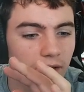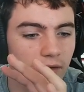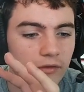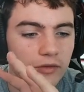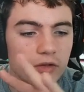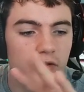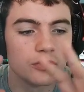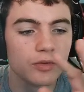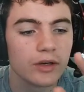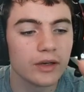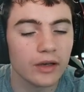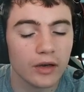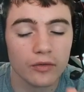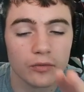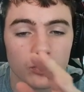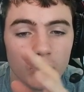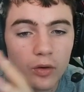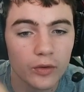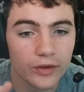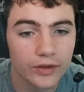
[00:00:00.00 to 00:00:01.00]
viewing
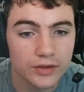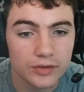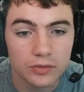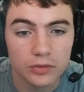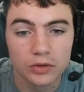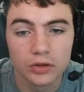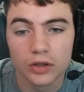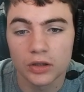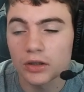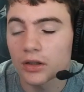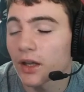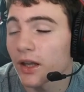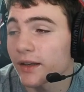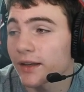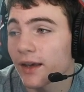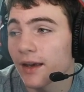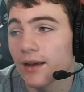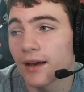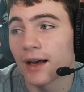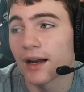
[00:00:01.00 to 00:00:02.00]
of what this would look like
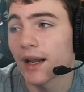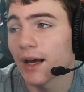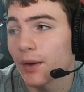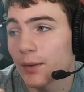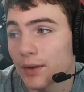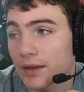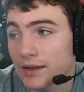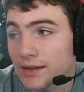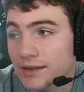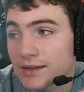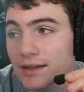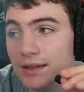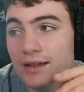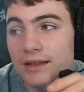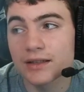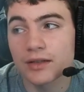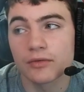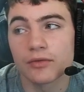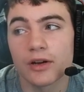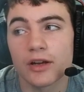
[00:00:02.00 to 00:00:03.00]
and how easy it
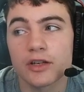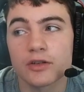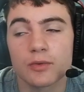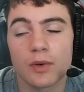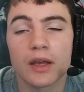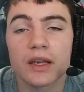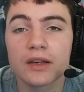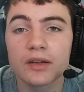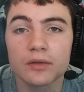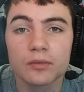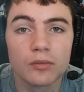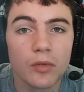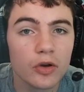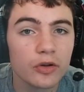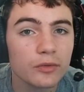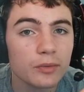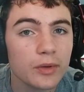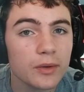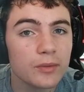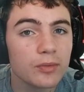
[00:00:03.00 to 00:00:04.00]
is to rage bait, because
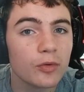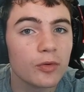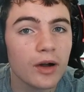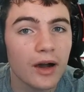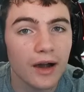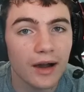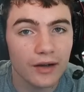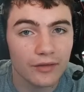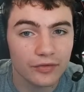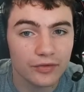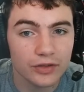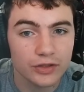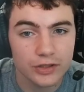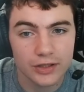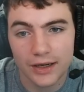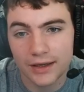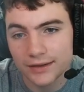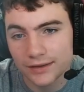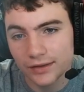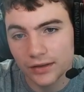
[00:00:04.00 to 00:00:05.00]
most people have the
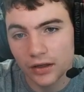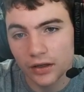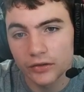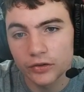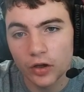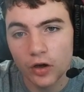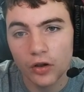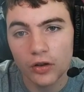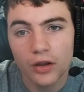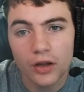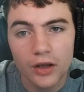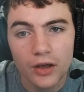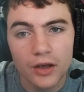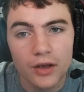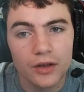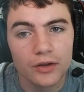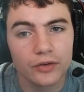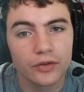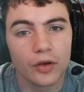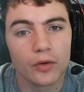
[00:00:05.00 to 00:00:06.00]
chats turned on,
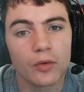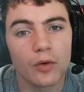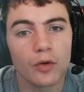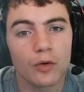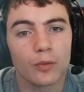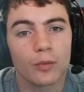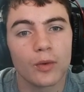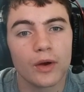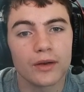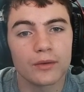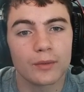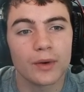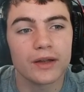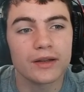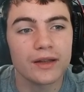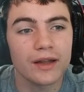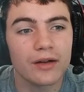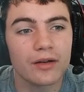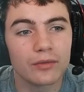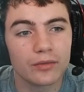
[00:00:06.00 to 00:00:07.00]
so
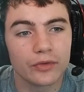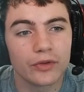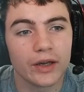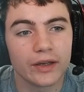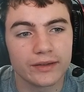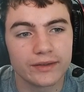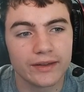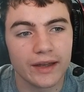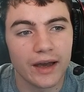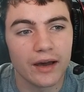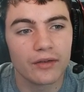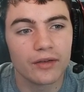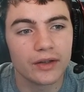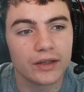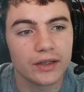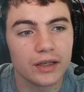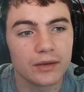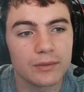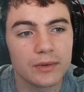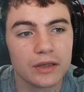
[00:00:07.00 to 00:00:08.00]
when they're down, they're
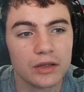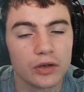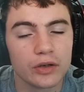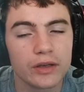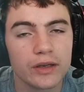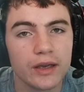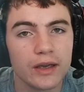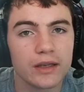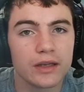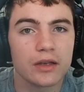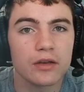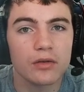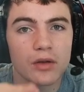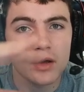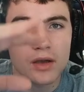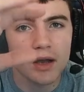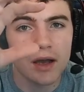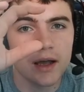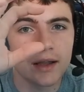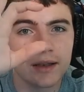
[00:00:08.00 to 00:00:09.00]
going to be looking at you
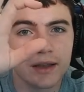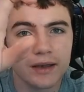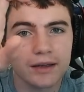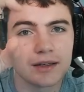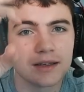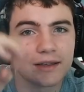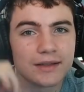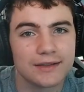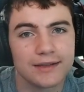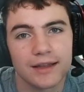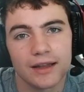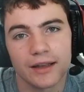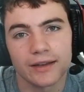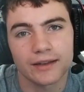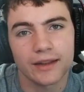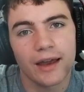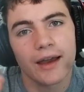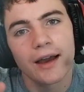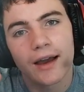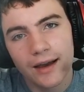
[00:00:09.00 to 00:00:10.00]
and they're going to see like
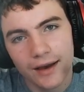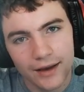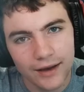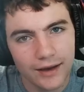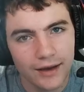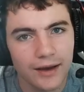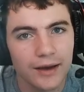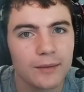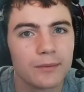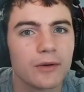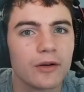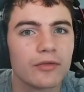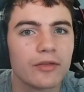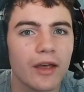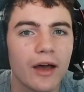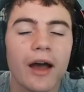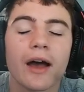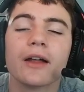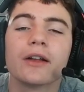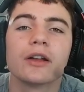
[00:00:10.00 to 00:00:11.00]
that ha ha ha above
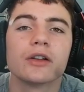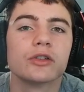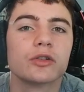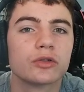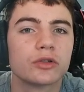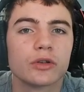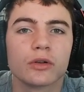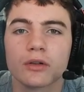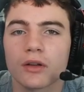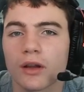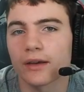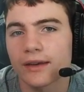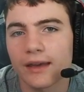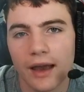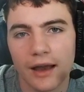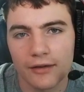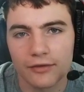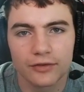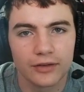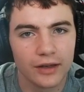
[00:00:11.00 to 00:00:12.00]
their head, and you're doing
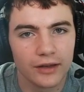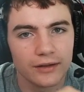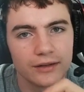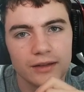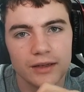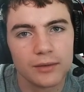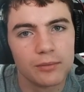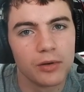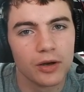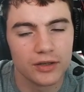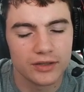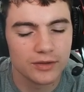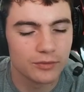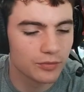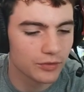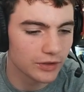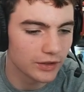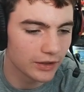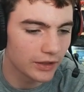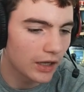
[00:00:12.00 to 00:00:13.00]
caffeinated by
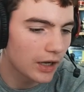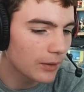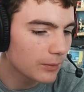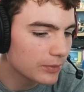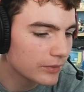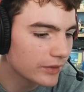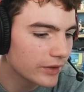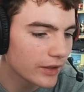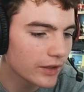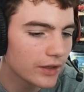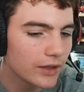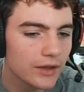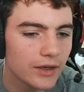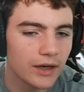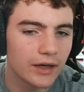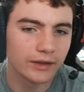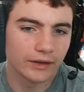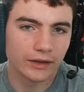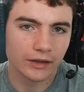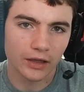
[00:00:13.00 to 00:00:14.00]
Sabrina Carpenter
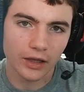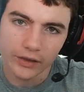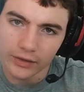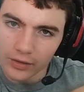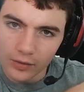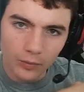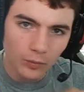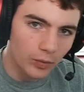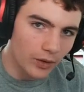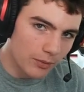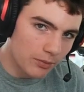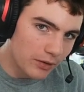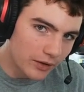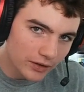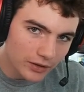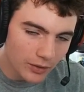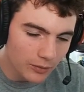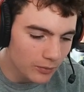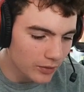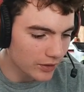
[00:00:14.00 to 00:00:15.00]
and then
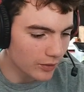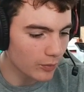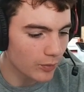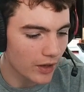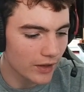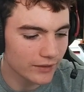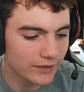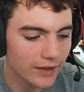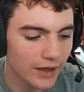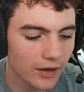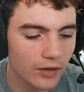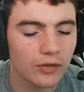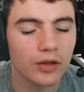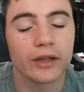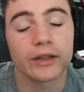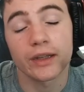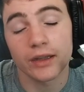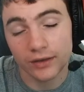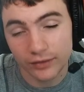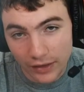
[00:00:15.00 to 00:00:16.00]
whipping them with a wet towel.
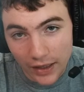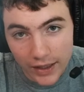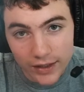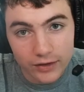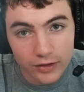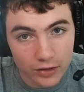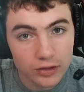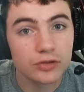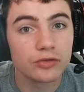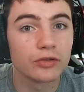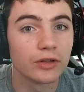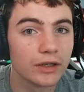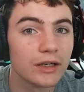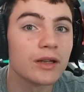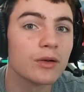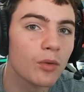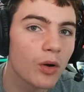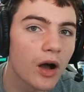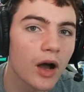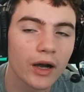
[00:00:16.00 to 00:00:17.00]
It does
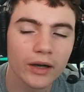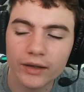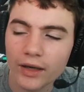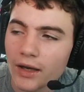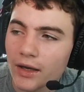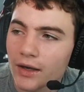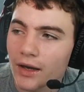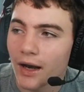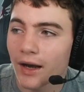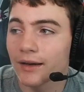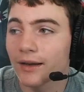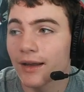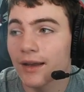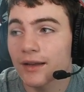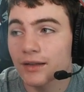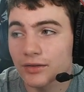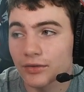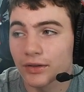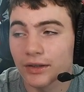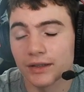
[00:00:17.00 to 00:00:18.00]
really work, and it
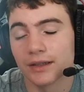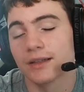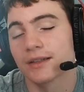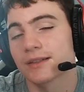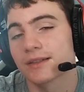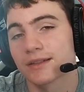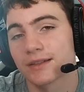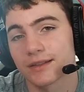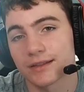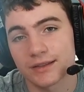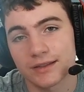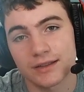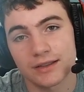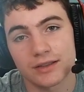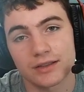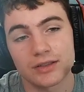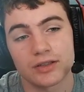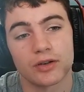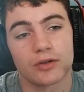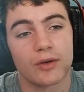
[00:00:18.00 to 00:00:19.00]
is realistics,
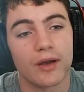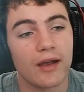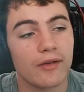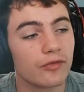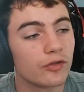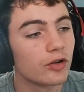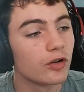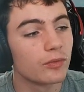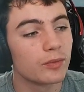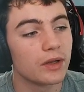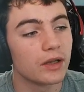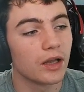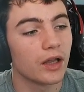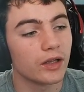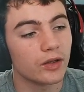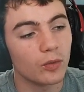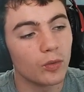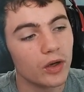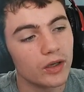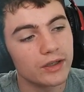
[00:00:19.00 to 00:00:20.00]
so everyone will be
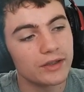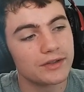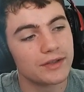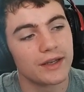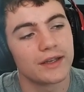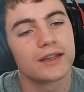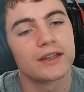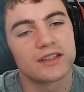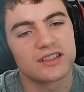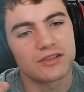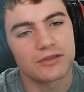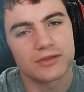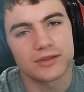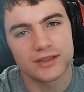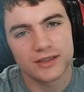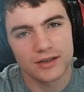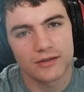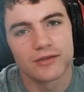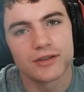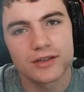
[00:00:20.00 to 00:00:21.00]
like, why are you taking it so
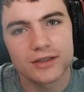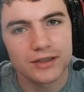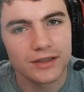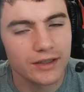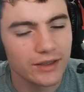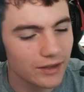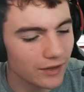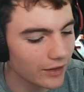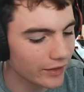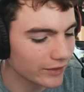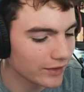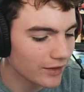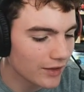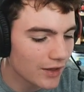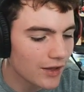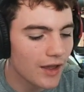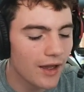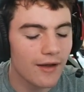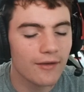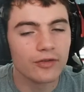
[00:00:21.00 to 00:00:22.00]
seriously?
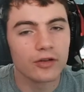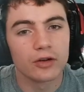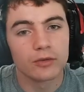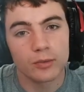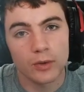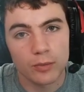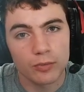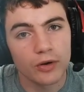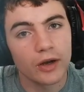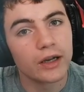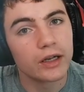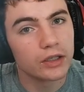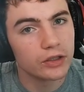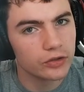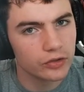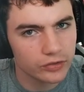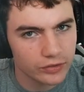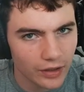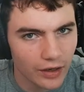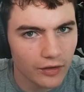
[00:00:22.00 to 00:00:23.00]
Everyone will be praying on
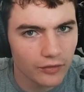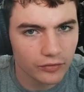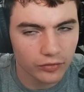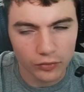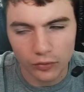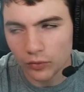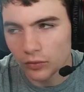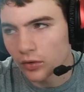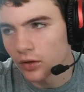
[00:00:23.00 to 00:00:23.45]
your downfall.